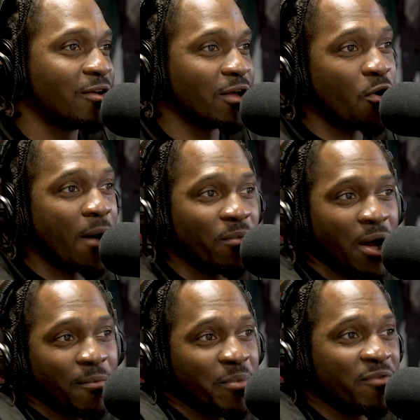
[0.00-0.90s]
Oh,
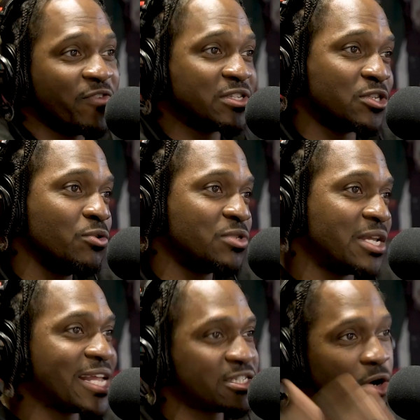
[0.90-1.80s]
I'm Memphis
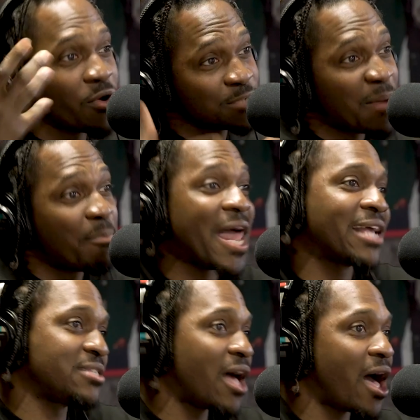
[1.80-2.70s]
Houston. That's my
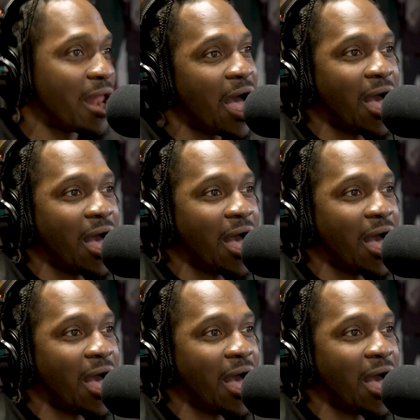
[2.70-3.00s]
black side.